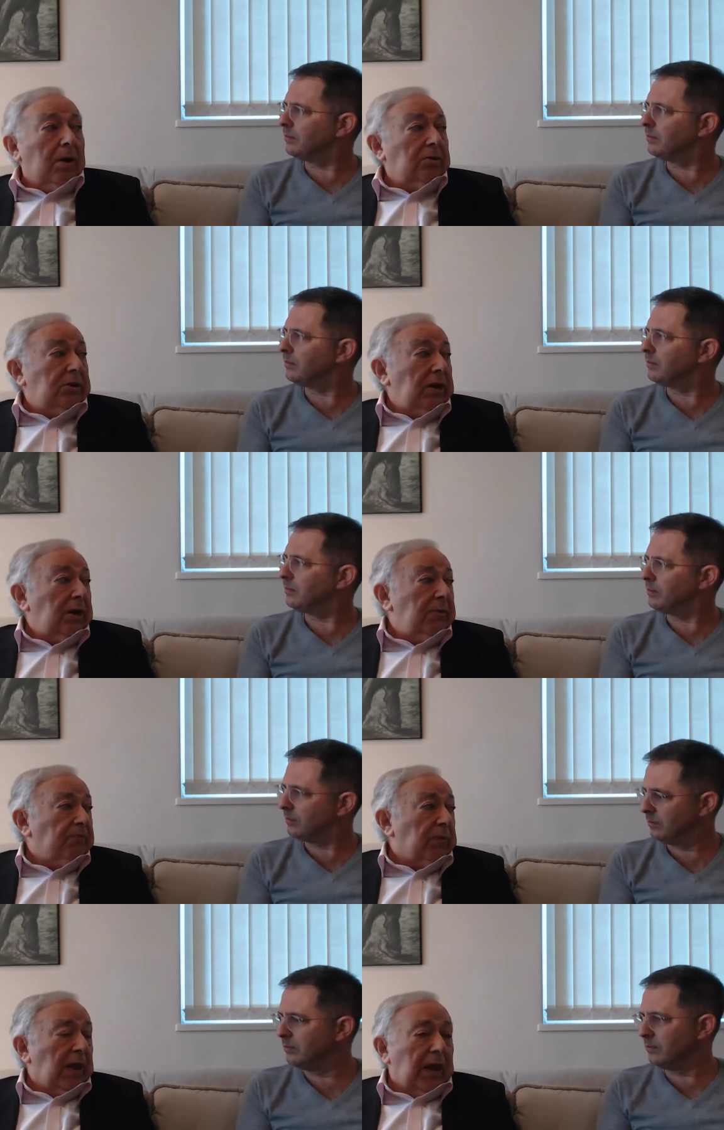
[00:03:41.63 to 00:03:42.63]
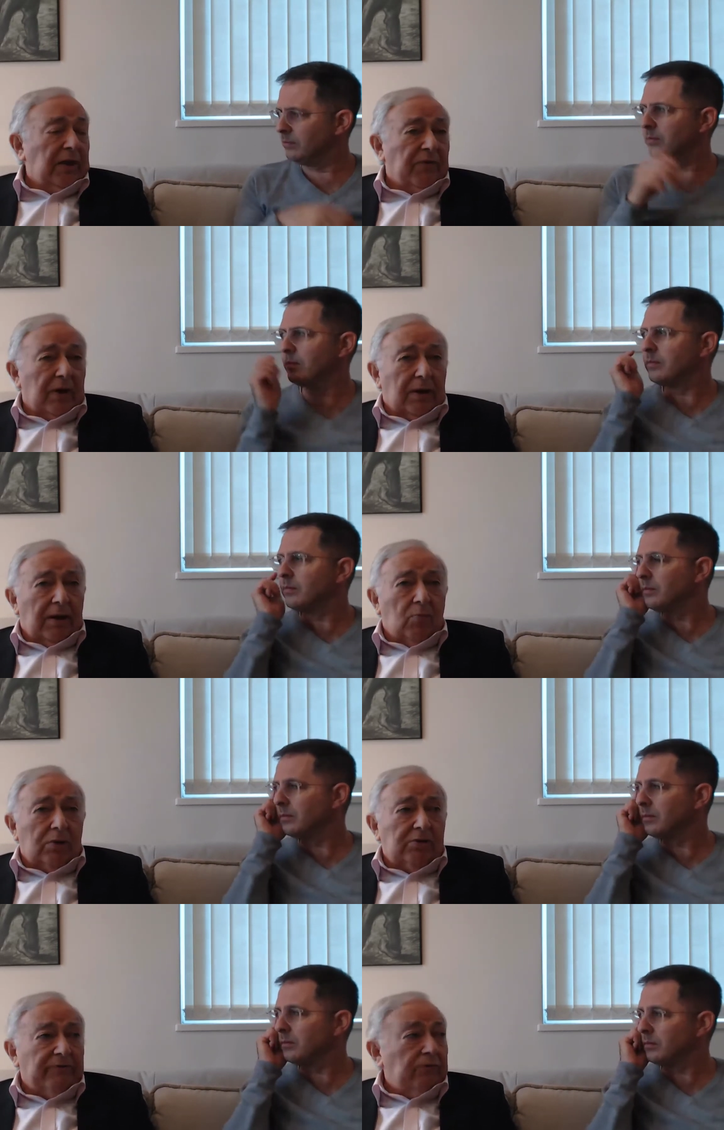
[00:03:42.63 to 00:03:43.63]
Speaker 1: MOT, mm. and if I come
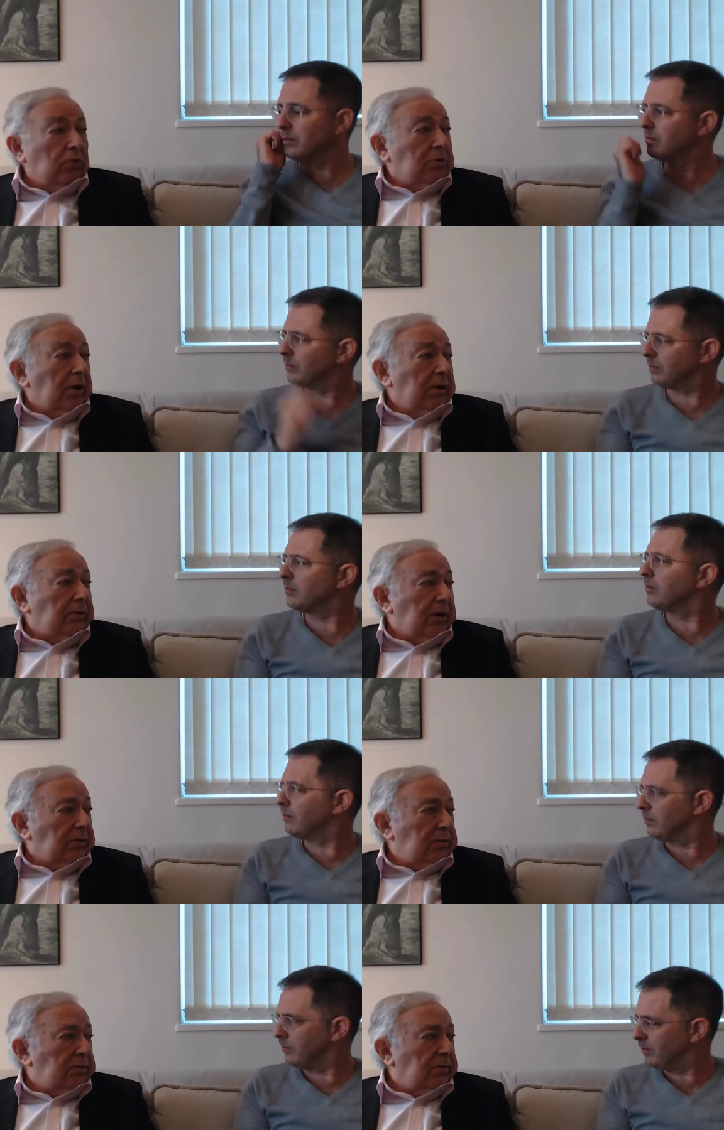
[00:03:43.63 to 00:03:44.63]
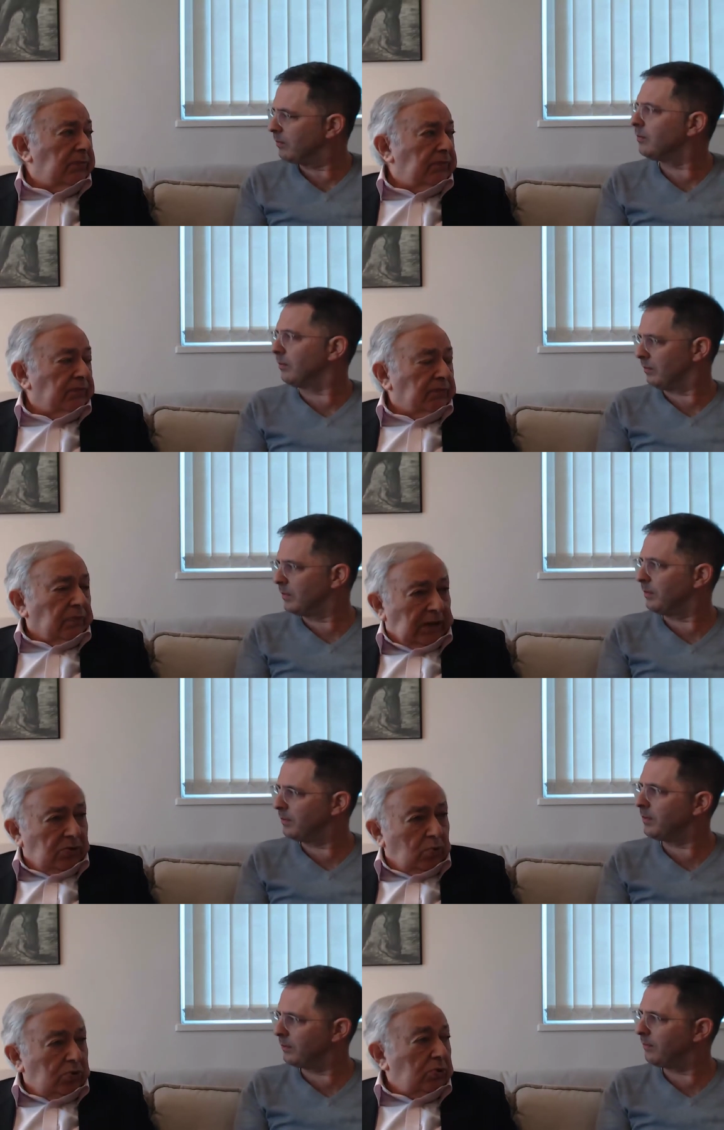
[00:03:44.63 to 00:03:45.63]
once a fortnight, that's
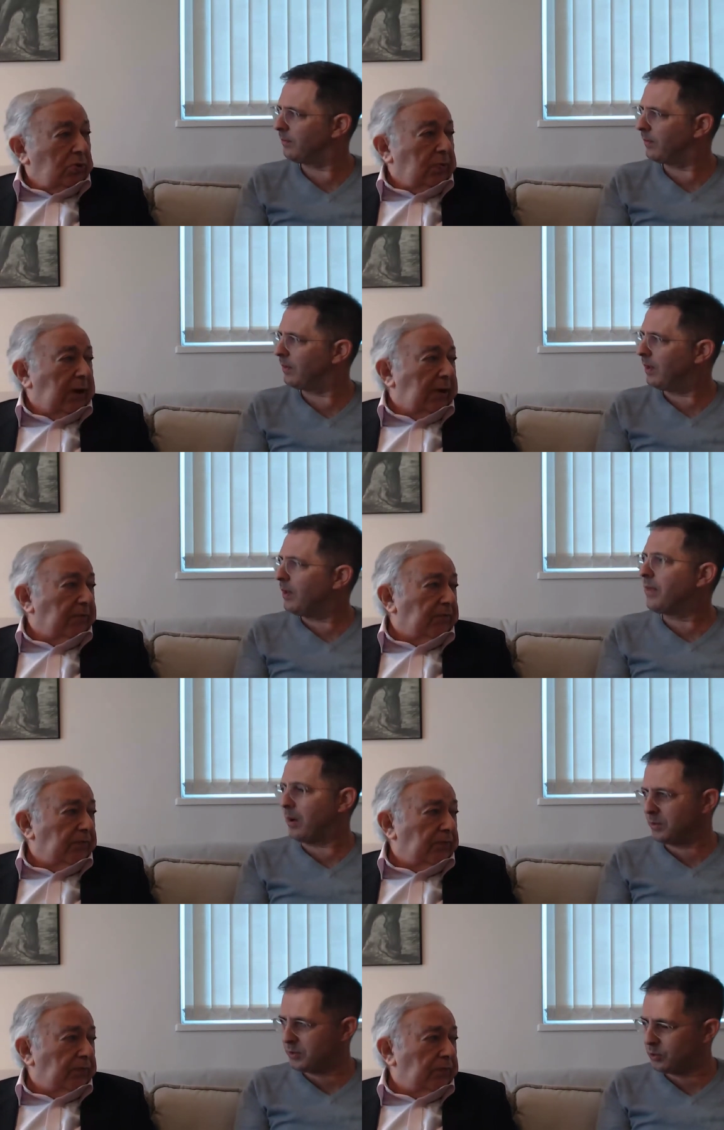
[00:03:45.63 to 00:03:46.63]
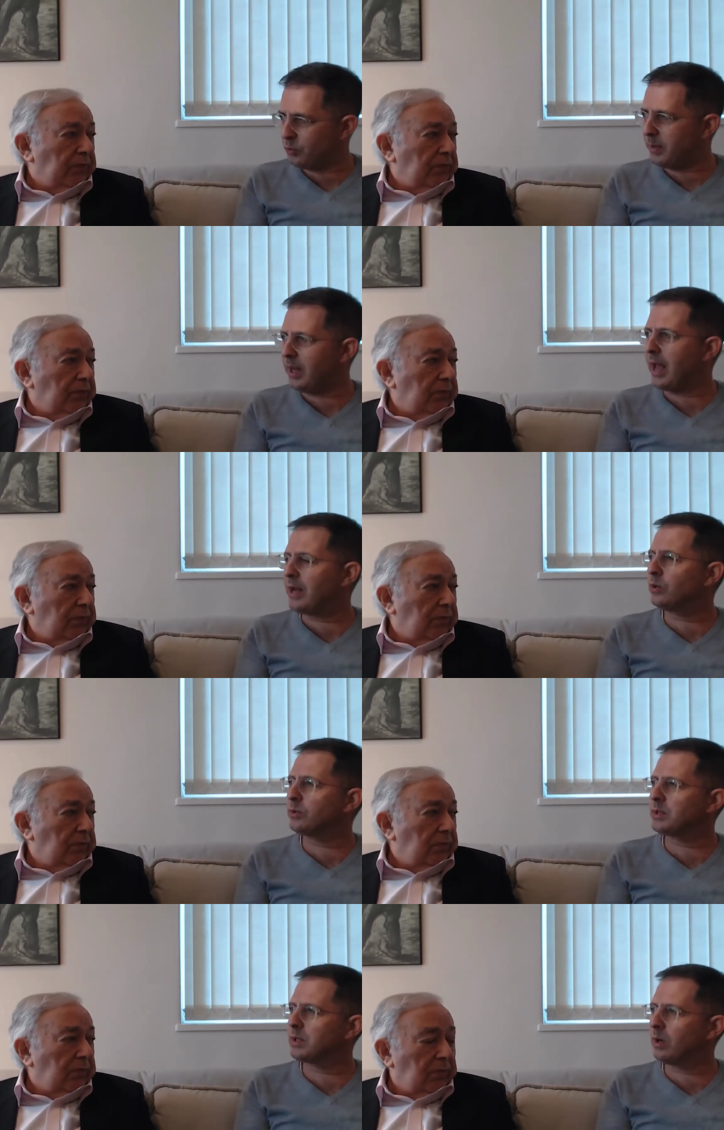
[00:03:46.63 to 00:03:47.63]
Speaker 2: that would suit me." That would suit me, and
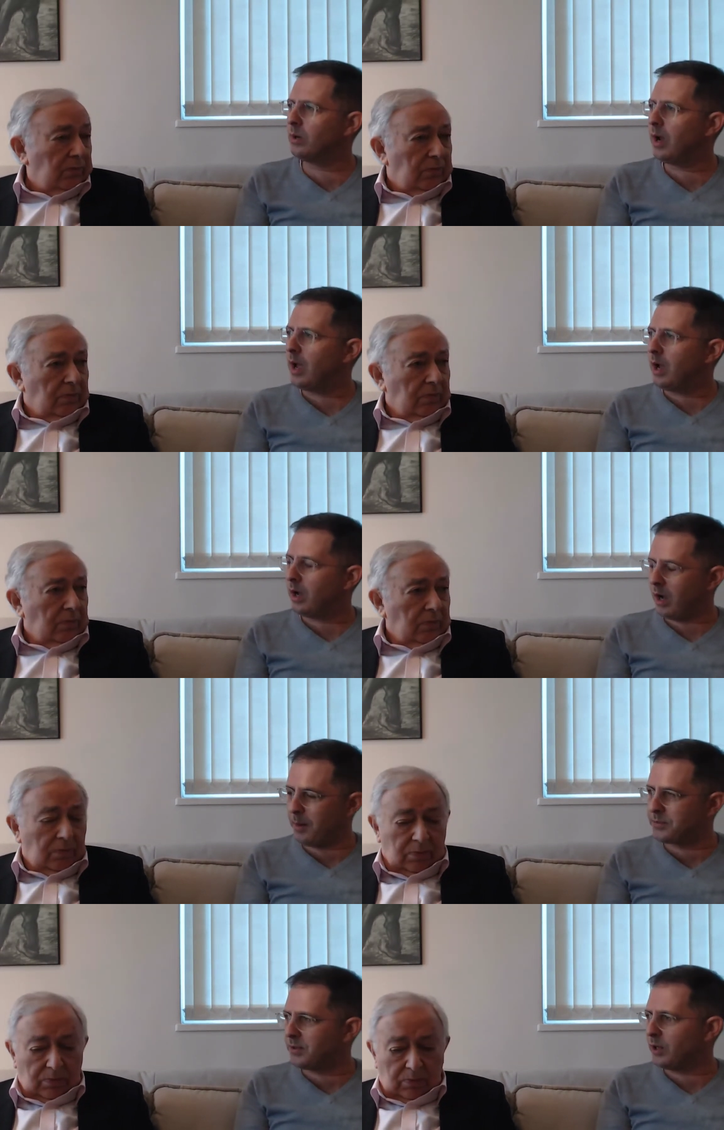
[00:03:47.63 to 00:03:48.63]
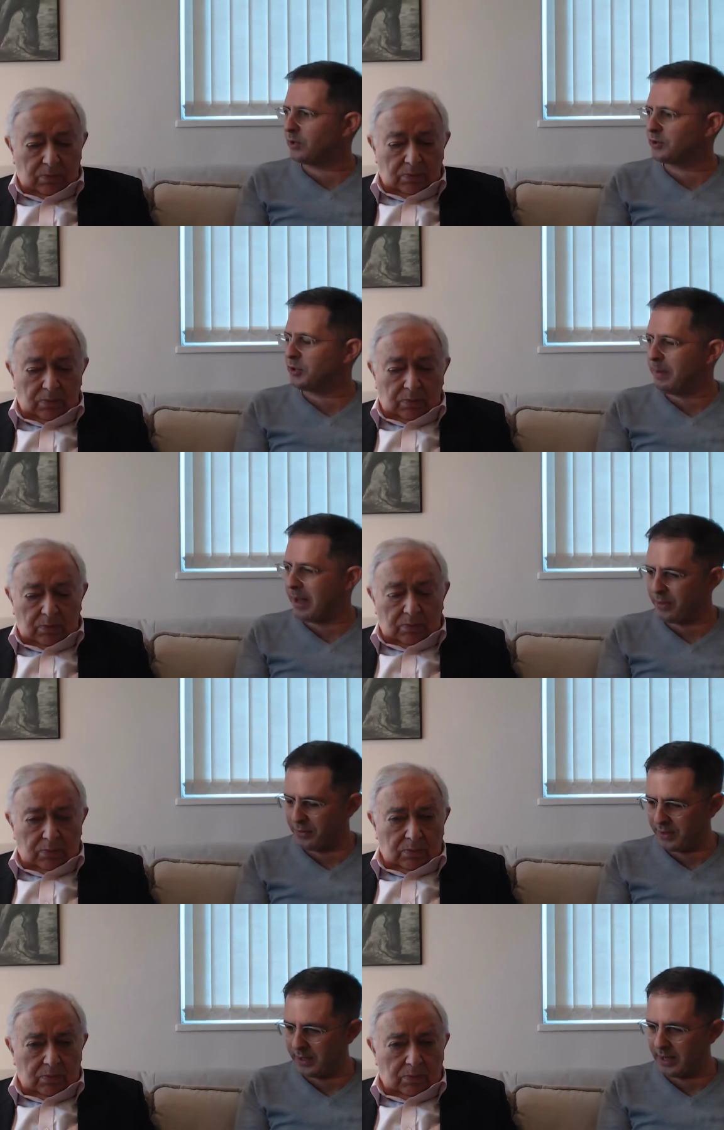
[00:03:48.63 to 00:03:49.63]
also up to the osteopath,
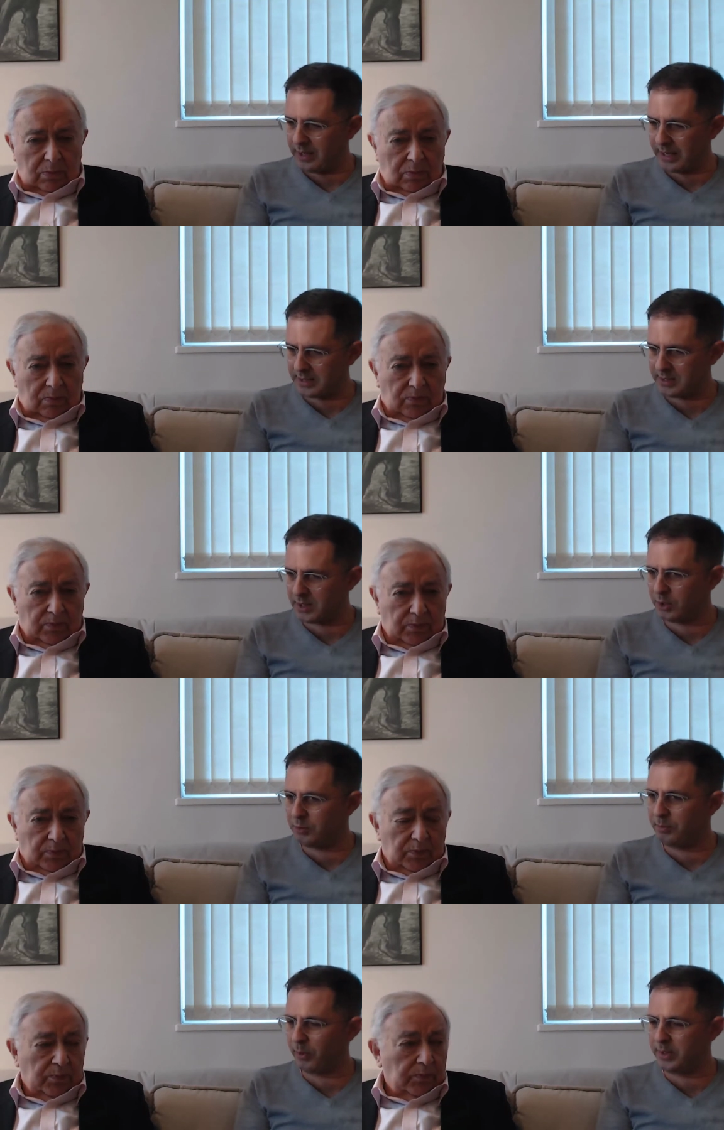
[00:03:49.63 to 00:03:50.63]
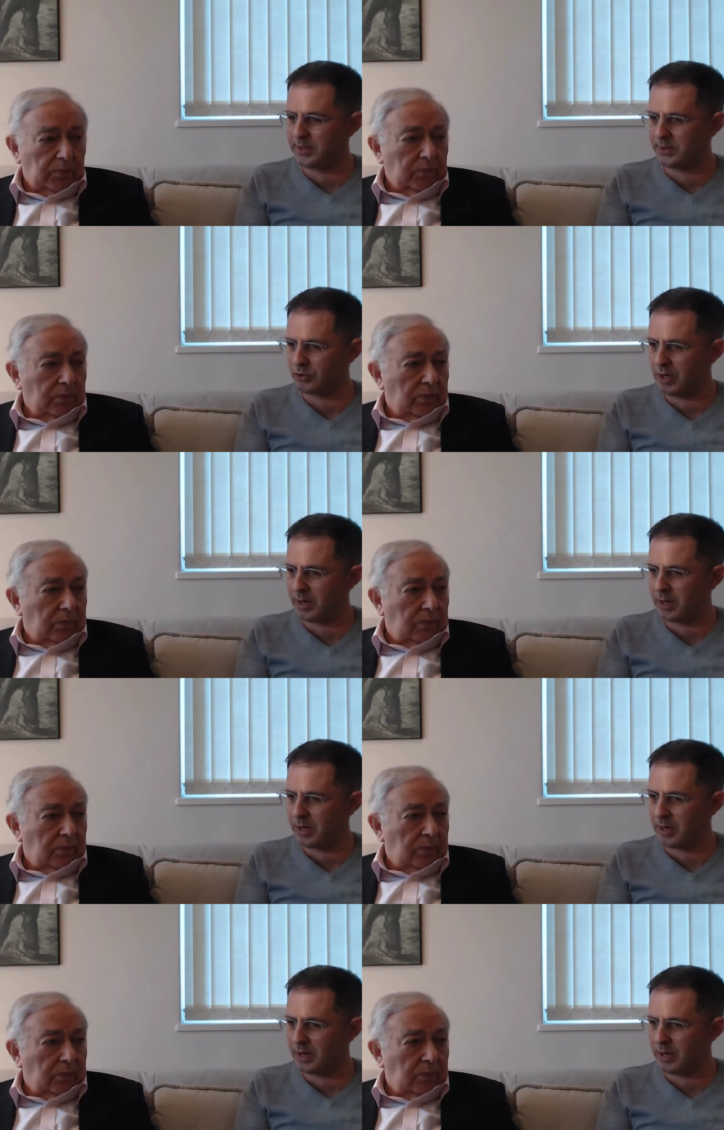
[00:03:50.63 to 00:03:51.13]
I think, at a certain point in the